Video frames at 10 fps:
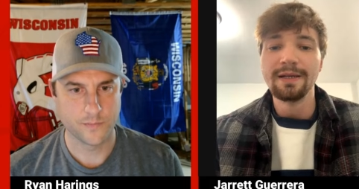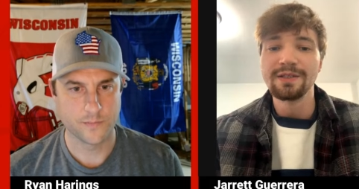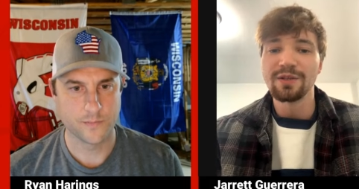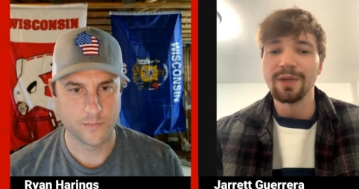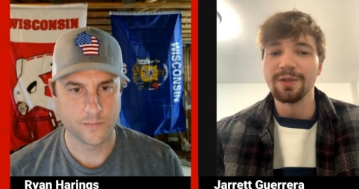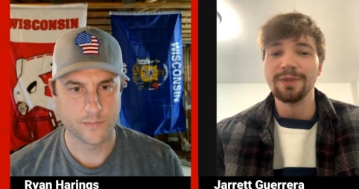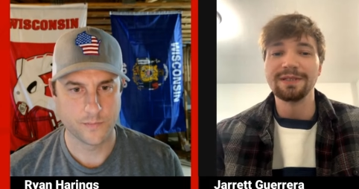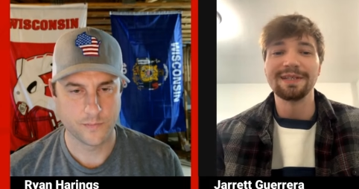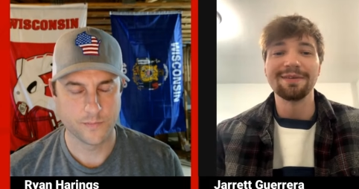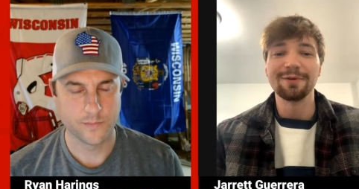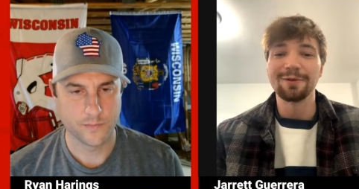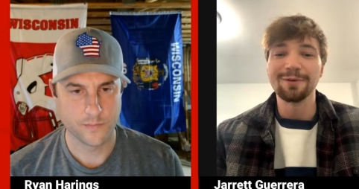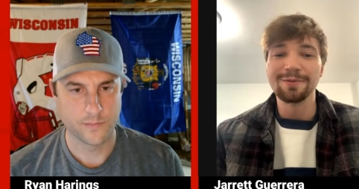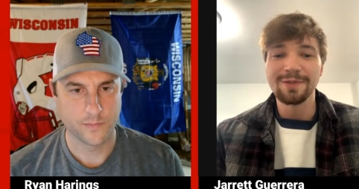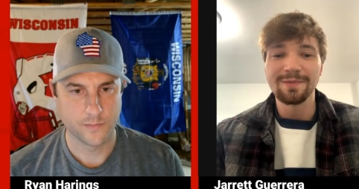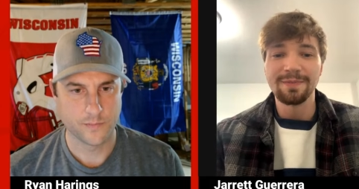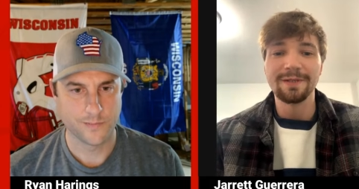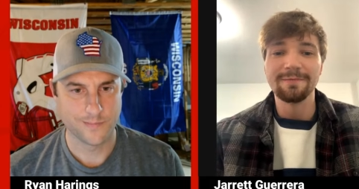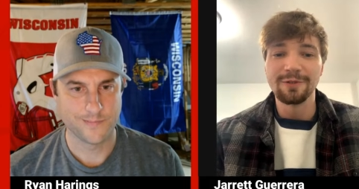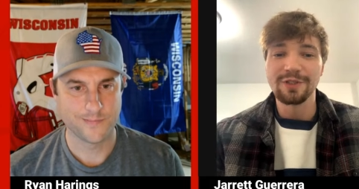Speaker 1: some other Big Ten recruits.
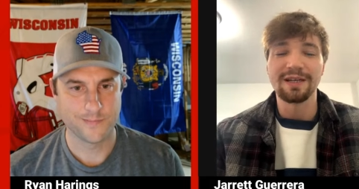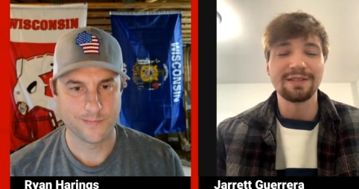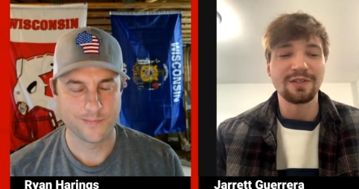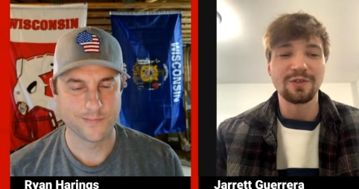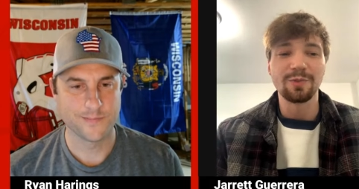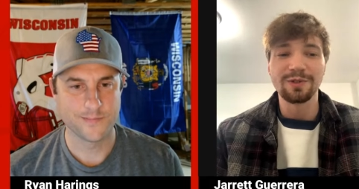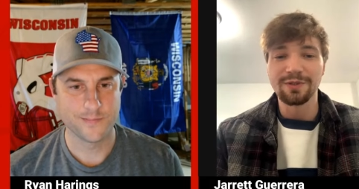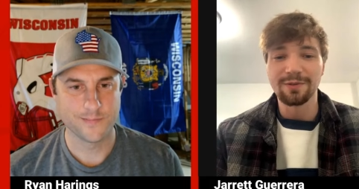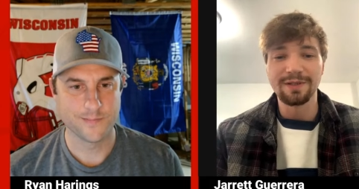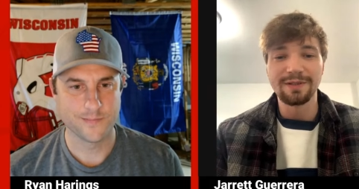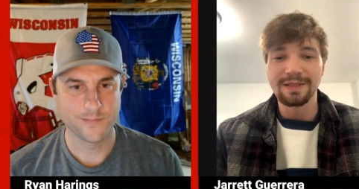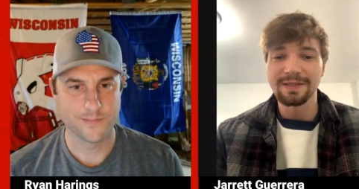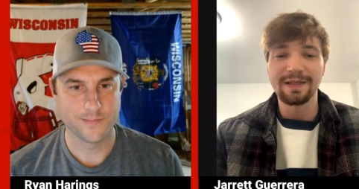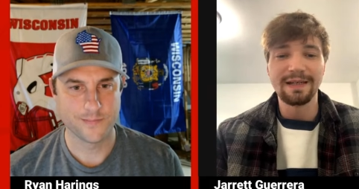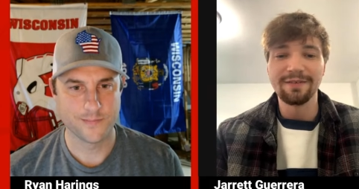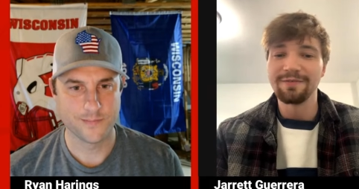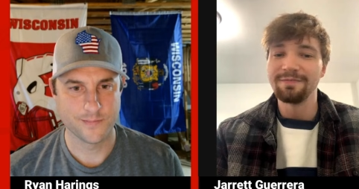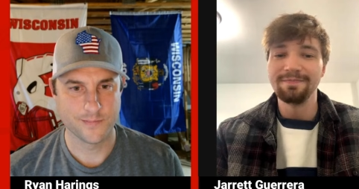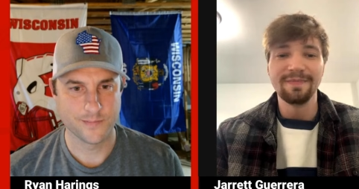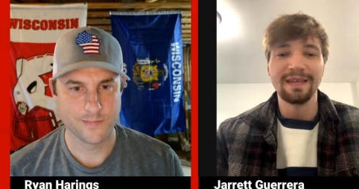But Wisconsin Sports Heroics, I'll have
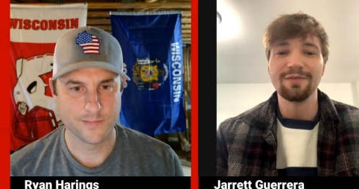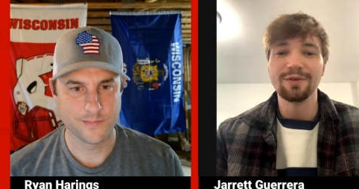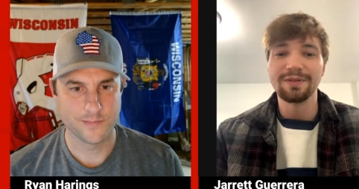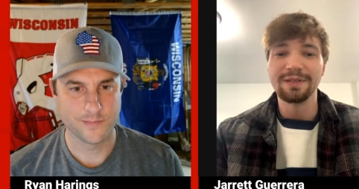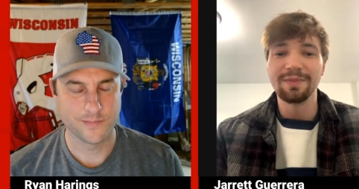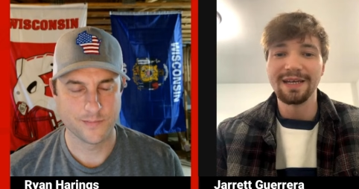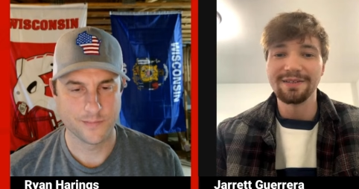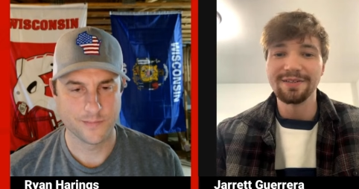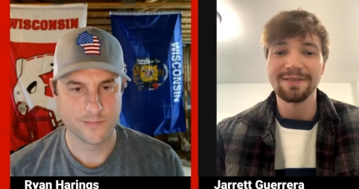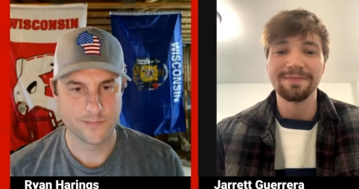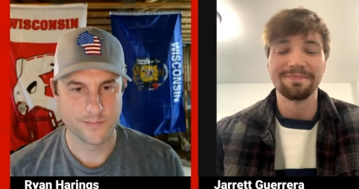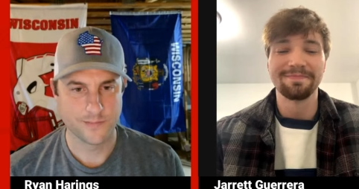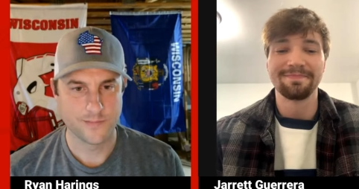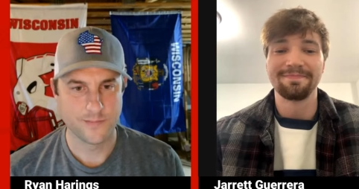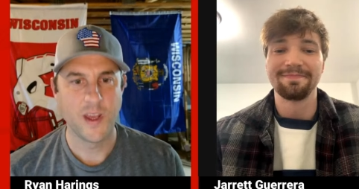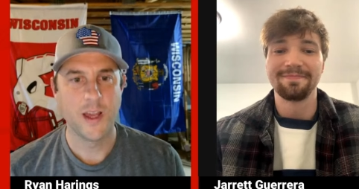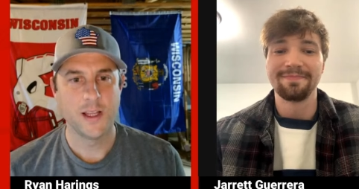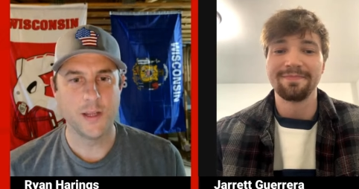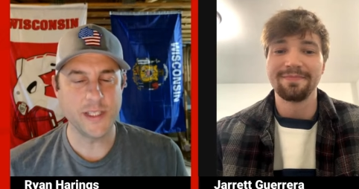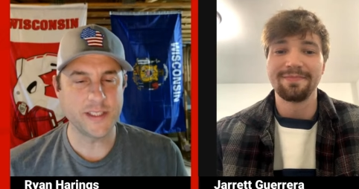everything Badgers.
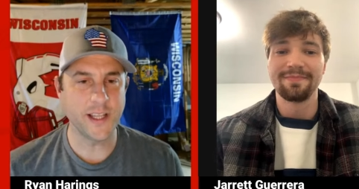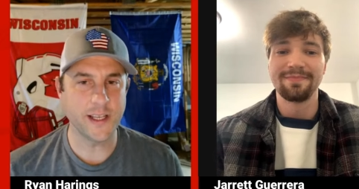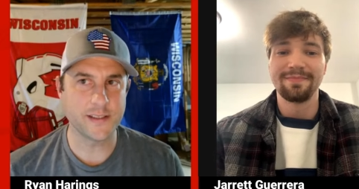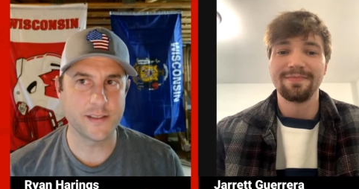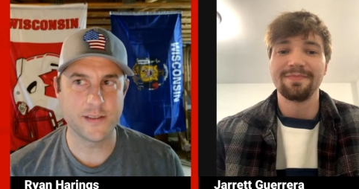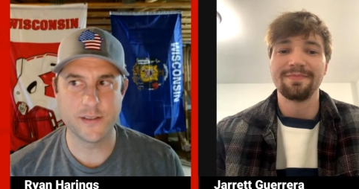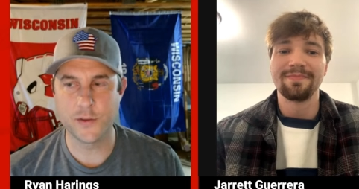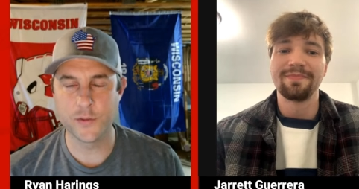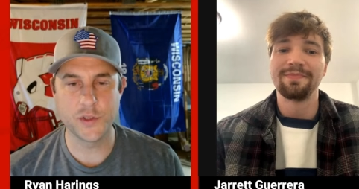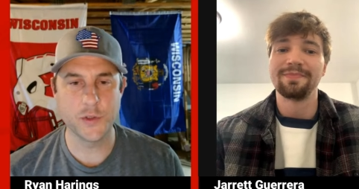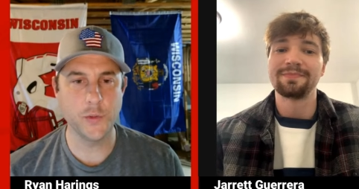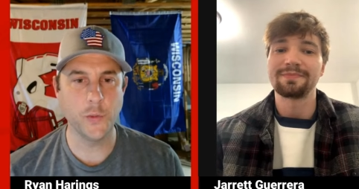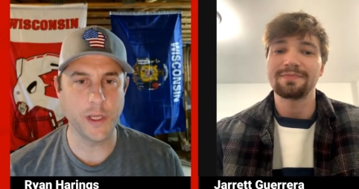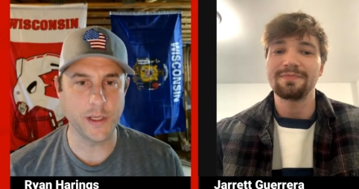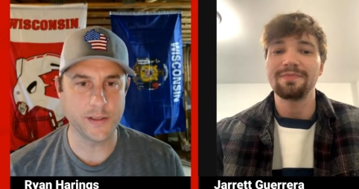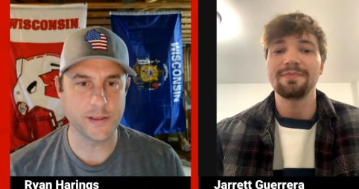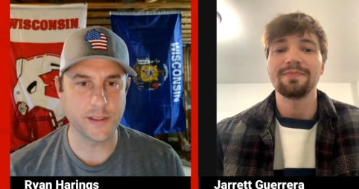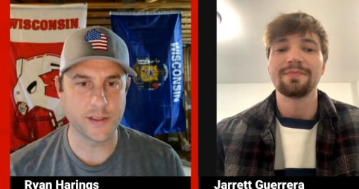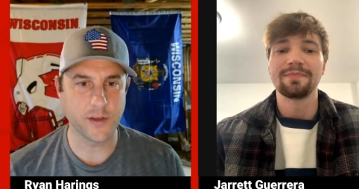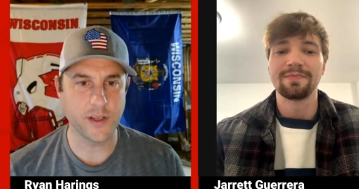
Speaker 2: Let me ask you this. Through two weeks,
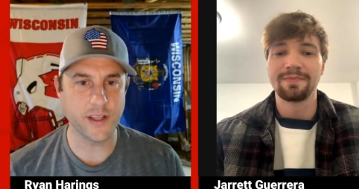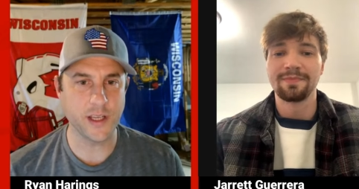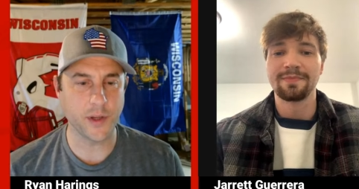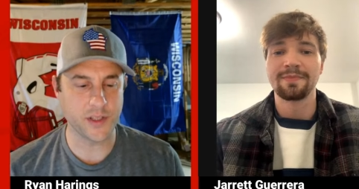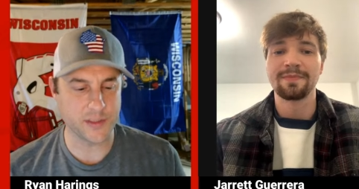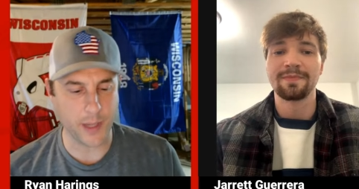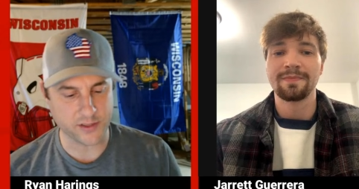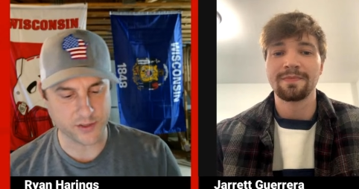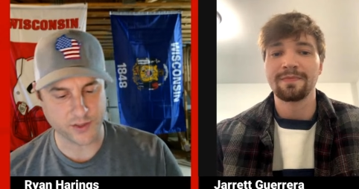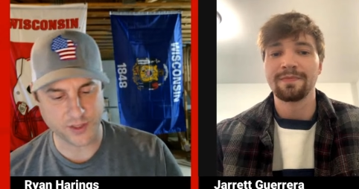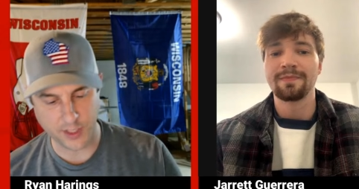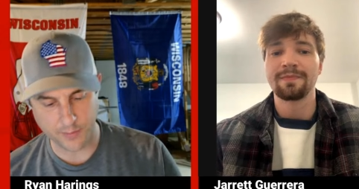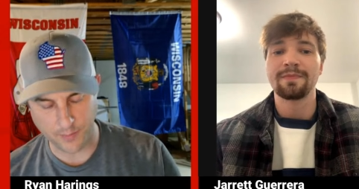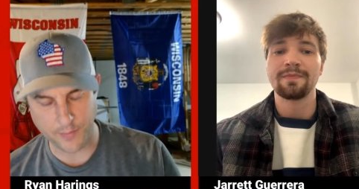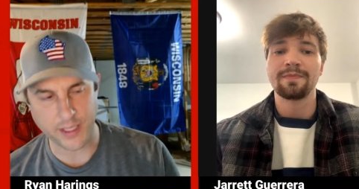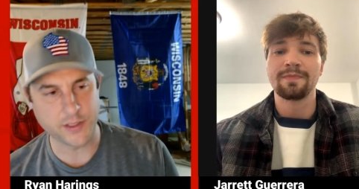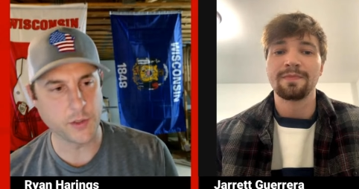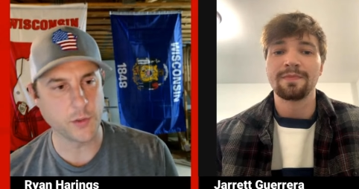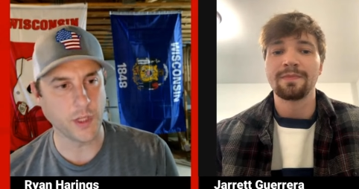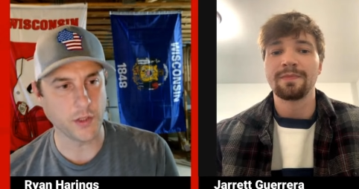is there anything about this Badgers team that makes
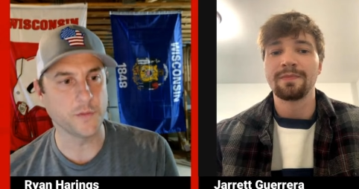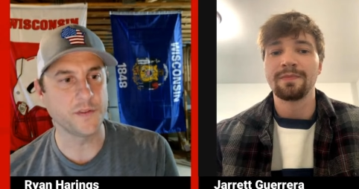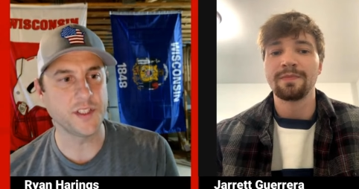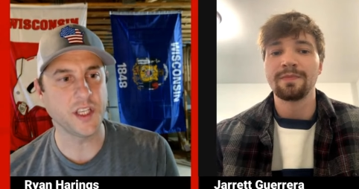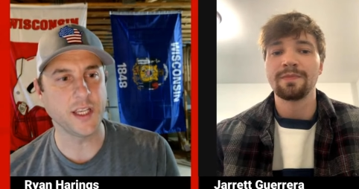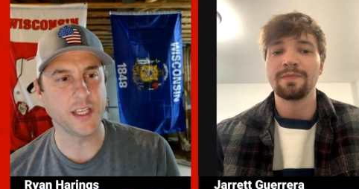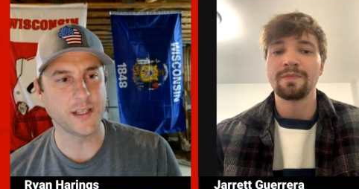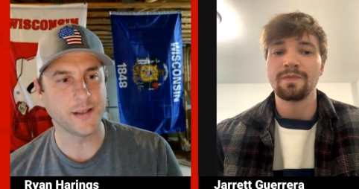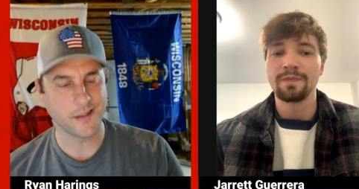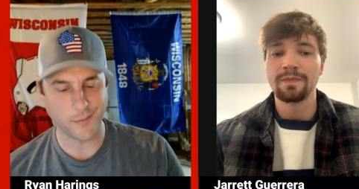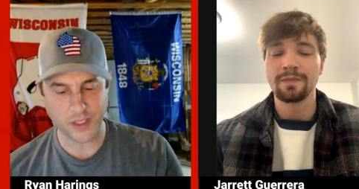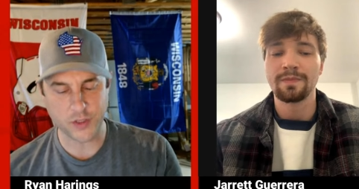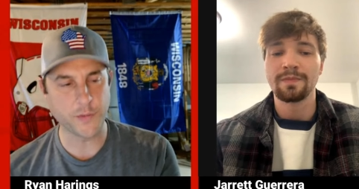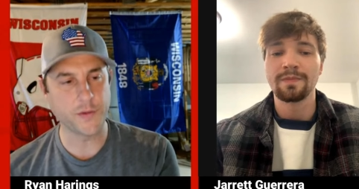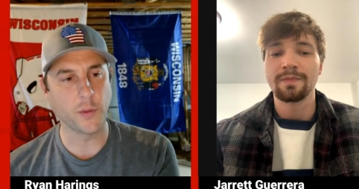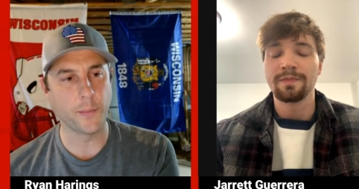you, that you've seen, that makes you feel